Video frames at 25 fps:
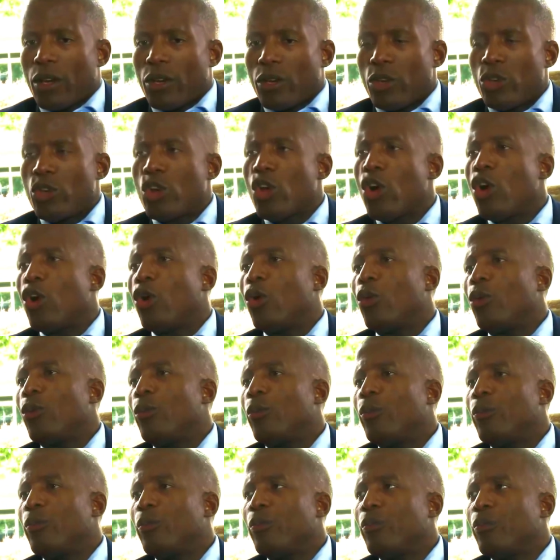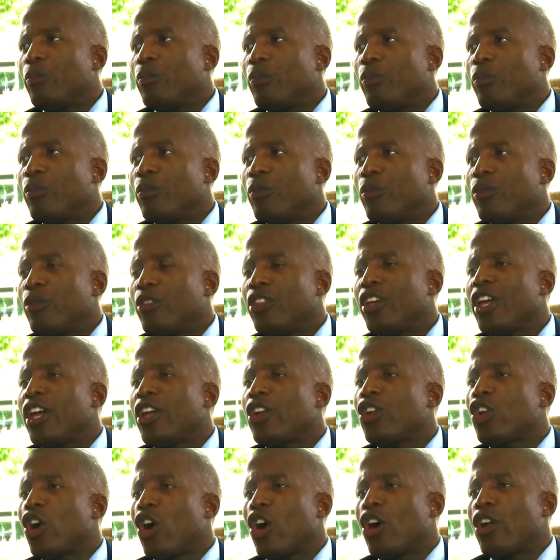No, they're
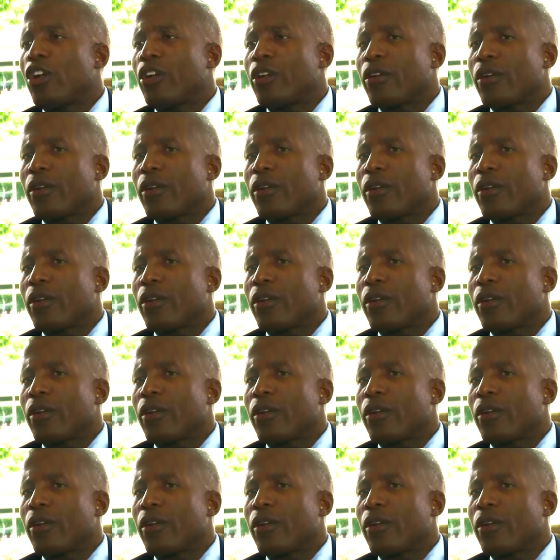not.